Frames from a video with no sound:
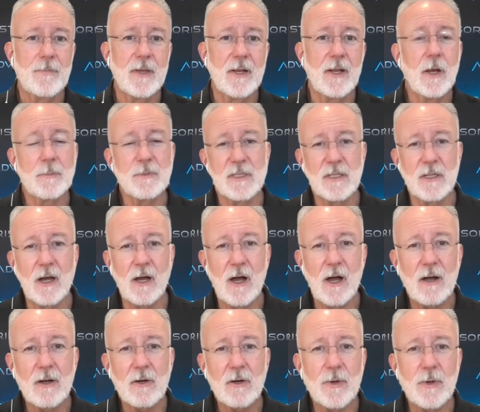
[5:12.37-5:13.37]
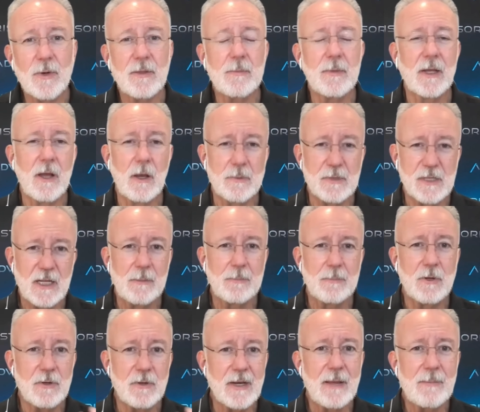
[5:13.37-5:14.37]
It helps the algorithm. It helps
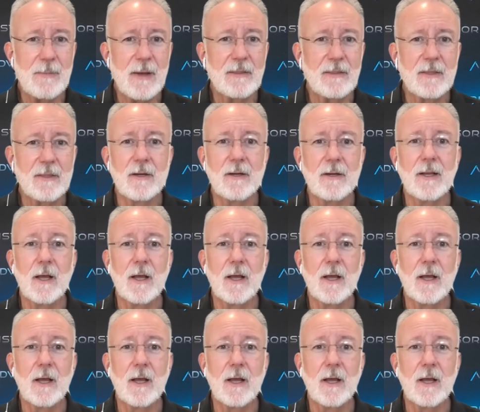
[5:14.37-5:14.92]
keep your name out there.